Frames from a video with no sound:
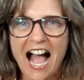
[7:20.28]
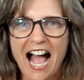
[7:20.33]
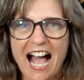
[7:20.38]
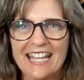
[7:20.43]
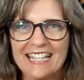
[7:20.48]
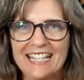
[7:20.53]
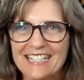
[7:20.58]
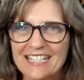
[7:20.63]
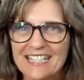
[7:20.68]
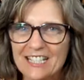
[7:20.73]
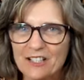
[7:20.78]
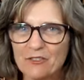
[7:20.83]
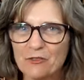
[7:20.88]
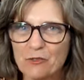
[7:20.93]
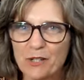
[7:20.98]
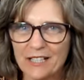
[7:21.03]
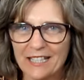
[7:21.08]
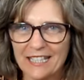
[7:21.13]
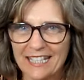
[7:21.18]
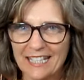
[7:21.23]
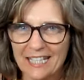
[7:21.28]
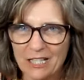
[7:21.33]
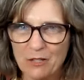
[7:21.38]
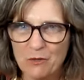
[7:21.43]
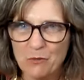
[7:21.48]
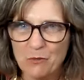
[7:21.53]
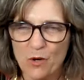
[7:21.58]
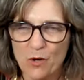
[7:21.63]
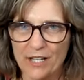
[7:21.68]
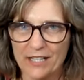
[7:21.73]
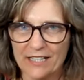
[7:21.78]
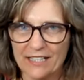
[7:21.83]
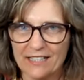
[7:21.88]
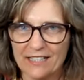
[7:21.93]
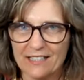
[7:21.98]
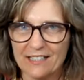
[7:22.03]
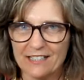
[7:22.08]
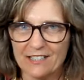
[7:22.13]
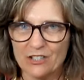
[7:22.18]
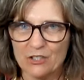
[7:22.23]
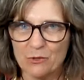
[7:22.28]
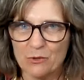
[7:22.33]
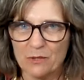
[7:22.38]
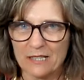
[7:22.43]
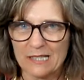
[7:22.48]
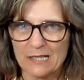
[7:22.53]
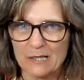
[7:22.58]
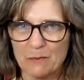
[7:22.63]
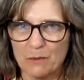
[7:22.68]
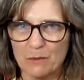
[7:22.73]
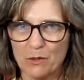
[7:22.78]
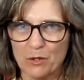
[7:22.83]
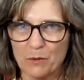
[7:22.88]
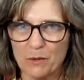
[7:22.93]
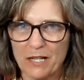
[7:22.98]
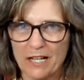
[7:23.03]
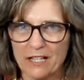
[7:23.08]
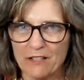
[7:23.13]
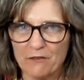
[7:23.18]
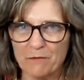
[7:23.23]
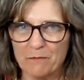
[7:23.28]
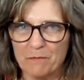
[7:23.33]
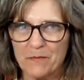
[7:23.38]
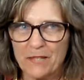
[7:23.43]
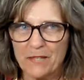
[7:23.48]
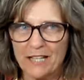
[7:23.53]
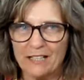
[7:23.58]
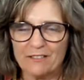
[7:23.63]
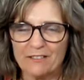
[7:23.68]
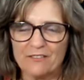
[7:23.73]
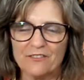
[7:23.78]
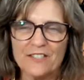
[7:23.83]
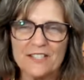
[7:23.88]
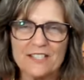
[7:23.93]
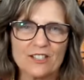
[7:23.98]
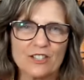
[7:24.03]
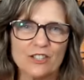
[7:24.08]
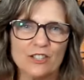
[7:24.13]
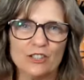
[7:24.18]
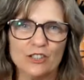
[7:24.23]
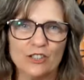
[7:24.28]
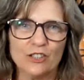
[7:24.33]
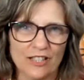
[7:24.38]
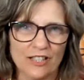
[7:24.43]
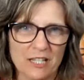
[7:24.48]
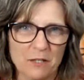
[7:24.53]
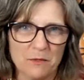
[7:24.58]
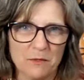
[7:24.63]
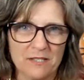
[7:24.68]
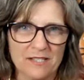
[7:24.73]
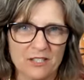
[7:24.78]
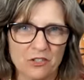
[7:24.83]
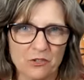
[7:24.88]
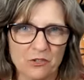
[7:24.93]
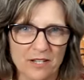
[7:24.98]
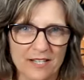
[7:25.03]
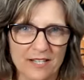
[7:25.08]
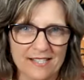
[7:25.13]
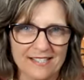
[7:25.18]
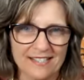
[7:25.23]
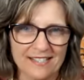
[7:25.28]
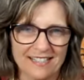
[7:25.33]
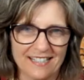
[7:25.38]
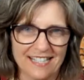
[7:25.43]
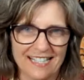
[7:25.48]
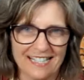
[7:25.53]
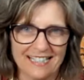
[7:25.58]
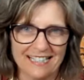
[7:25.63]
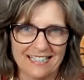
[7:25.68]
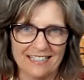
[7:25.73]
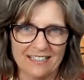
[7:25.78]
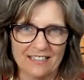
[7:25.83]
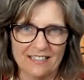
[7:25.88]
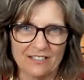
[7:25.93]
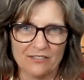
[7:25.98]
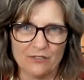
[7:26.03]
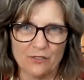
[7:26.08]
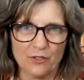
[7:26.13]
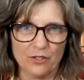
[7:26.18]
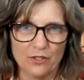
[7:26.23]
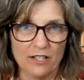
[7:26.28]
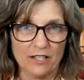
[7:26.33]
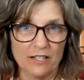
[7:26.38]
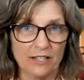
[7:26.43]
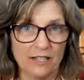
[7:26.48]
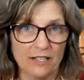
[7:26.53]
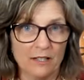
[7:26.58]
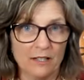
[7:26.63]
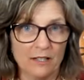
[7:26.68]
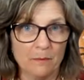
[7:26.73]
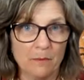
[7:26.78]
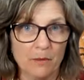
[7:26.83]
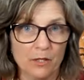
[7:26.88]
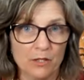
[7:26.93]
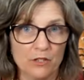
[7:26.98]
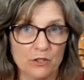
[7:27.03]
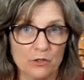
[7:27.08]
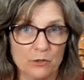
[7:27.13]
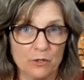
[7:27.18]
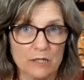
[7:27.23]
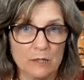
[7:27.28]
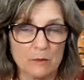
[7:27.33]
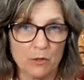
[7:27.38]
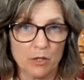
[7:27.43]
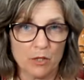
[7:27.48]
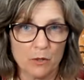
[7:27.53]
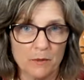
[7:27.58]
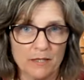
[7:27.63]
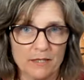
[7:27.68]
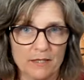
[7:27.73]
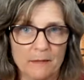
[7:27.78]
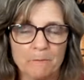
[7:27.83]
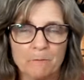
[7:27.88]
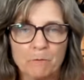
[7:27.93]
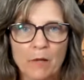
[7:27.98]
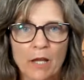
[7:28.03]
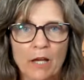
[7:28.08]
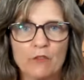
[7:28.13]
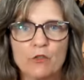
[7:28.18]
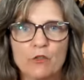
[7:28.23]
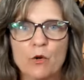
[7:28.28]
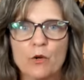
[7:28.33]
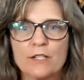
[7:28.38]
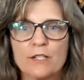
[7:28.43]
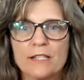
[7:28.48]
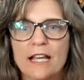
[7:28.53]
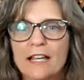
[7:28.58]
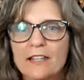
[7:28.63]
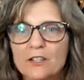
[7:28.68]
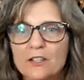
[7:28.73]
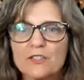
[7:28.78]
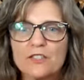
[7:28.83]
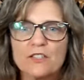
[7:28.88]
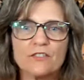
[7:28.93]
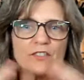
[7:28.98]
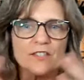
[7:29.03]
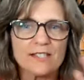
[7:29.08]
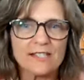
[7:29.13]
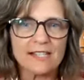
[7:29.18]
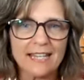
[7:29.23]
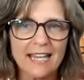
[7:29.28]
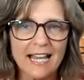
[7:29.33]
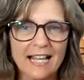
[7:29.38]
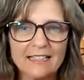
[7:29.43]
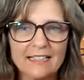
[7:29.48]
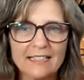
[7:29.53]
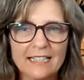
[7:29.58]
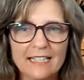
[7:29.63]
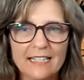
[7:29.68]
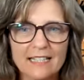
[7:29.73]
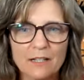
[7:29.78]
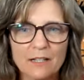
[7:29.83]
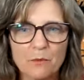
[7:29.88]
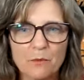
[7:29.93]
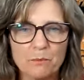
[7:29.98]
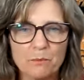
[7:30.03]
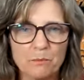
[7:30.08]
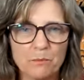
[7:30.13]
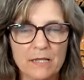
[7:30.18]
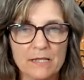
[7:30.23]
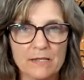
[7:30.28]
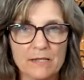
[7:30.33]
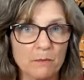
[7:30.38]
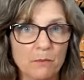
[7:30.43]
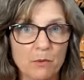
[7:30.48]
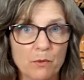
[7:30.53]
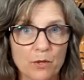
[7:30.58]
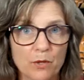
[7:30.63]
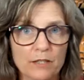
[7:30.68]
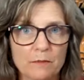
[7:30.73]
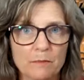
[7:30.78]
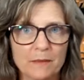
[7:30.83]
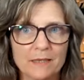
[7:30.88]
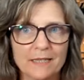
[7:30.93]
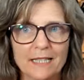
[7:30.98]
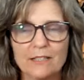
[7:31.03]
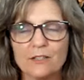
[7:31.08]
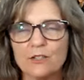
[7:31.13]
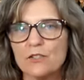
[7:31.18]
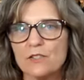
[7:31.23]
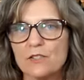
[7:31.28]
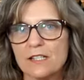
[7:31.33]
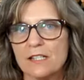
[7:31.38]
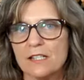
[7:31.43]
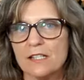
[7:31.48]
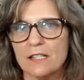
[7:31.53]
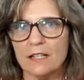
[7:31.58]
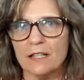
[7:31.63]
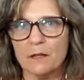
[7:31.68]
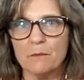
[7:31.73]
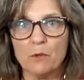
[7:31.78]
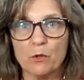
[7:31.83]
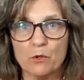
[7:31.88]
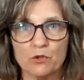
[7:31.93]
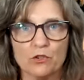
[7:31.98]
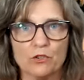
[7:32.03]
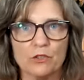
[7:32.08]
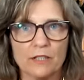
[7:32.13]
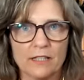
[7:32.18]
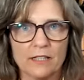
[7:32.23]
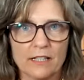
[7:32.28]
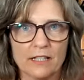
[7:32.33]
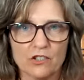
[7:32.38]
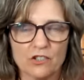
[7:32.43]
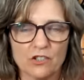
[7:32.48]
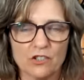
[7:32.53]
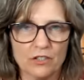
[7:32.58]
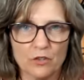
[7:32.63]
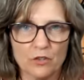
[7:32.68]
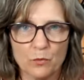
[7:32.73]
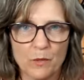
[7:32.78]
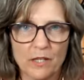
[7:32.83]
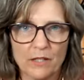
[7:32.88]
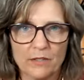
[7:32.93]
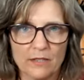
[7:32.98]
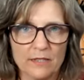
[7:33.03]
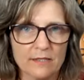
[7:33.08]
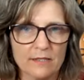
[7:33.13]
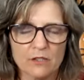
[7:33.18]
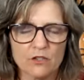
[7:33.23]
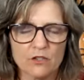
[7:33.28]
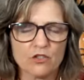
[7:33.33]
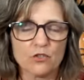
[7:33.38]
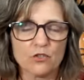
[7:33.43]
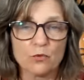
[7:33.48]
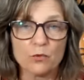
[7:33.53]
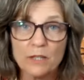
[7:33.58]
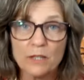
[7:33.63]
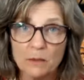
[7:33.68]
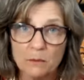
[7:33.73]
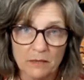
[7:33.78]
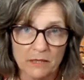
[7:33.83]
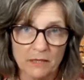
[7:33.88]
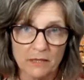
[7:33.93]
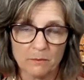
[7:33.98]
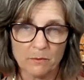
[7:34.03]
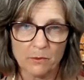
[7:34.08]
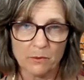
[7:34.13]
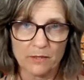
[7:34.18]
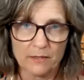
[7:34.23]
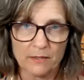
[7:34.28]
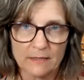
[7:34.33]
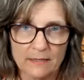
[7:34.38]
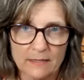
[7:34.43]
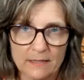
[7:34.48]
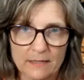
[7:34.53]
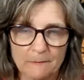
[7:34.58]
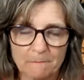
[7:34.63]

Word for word: idea of what he wanted to explore, what kind of physical look he was interested in for a partner to explore with. Of course, there's a physicality that is important, but then there's the emotional connection as well that's extremely important.